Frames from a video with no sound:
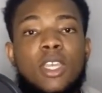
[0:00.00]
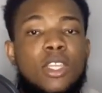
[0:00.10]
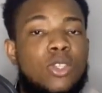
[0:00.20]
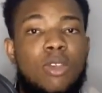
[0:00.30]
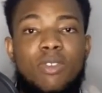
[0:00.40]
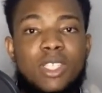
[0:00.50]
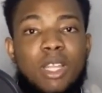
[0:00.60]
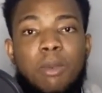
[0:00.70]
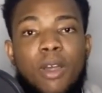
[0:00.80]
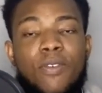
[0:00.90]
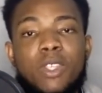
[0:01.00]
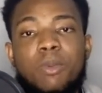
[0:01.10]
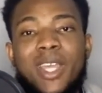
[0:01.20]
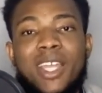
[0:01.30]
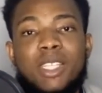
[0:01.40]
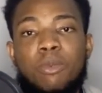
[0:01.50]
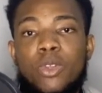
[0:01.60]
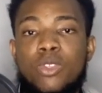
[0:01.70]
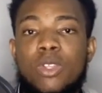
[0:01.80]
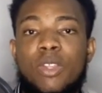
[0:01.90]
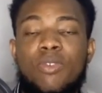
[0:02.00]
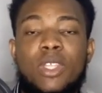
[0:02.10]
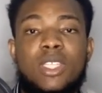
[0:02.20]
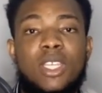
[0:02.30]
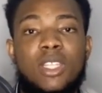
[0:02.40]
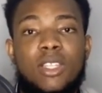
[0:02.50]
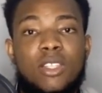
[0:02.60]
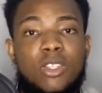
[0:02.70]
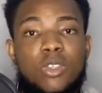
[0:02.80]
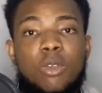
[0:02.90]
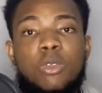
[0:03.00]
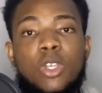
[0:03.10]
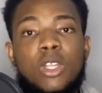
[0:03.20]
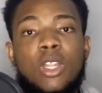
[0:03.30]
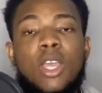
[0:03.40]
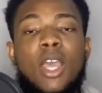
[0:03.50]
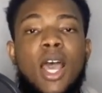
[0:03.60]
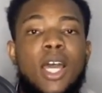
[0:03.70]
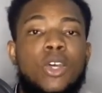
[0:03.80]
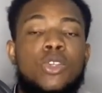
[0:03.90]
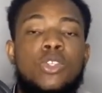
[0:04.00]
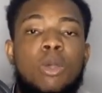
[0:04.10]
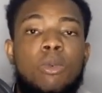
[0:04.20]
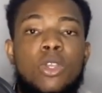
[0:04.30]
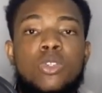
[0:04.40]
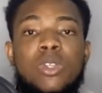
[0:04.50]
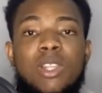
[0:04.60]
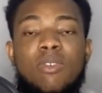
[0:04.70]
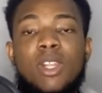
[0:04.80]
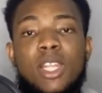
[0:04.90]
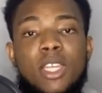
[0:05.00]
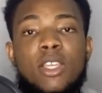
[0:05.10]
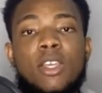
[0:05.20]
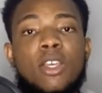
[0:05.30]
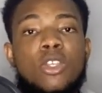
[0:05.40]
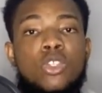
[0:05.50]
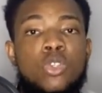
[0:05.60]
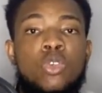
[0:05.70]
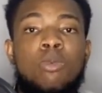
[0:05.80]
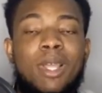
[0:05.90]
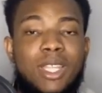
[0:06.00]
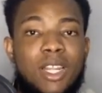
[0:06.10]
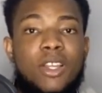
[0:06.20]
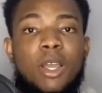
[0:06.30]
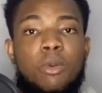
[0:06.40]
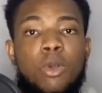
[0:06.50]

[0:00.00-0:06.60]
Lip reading: into everything about Facebook ads. I'm going to leave it in the description, and also I'm going to leave a link to my Telegram